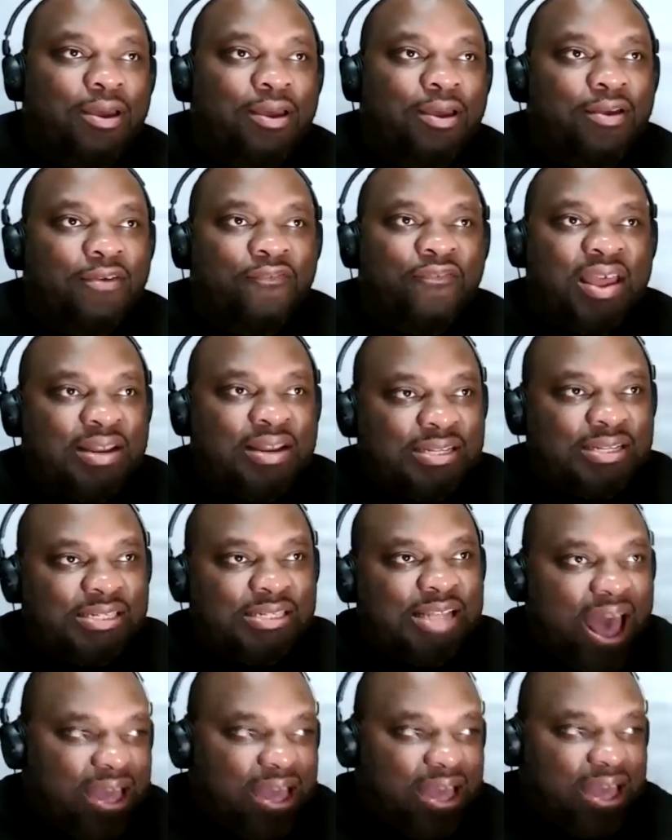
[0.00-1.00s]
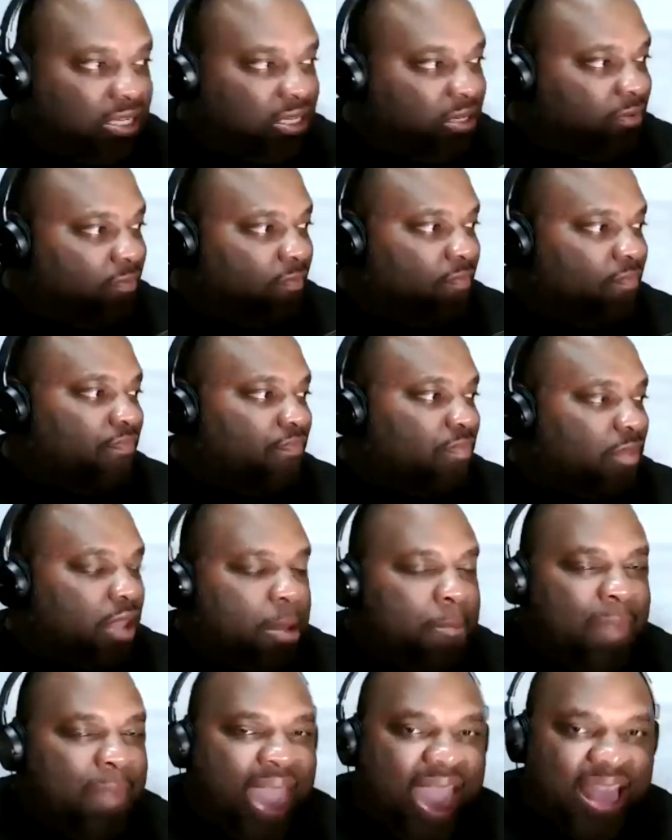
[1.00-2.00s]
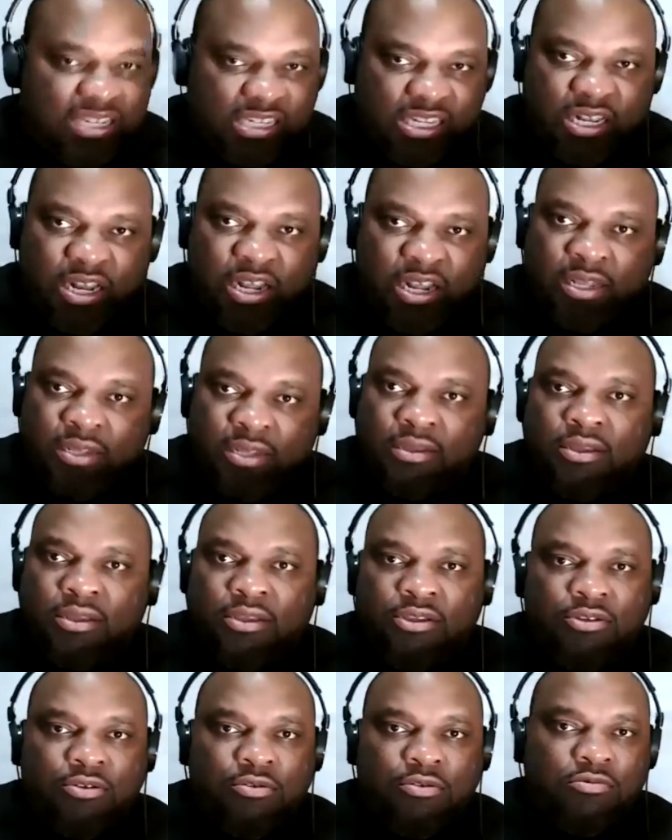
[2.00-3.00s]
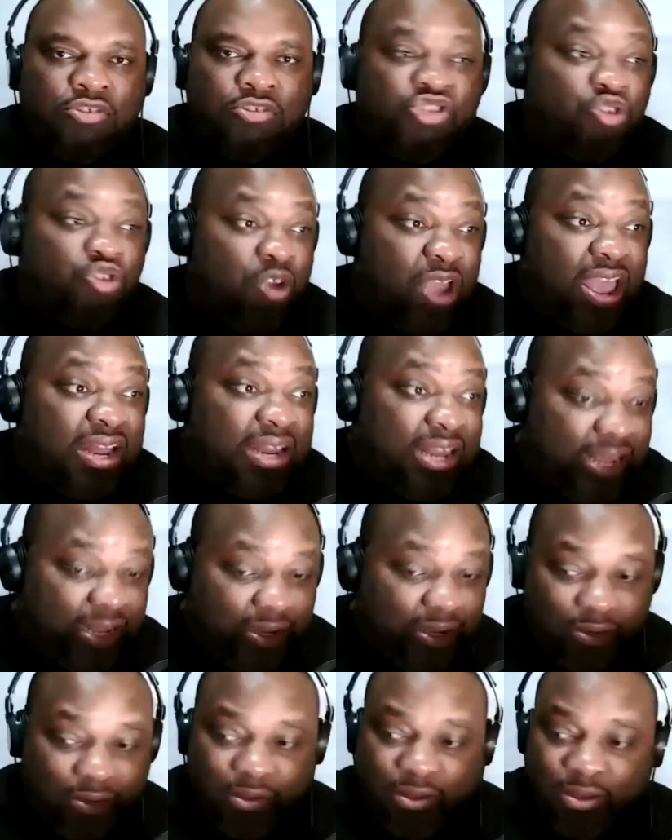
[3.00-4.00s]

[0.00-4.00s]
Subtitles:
fantasizing, imagining, dreading,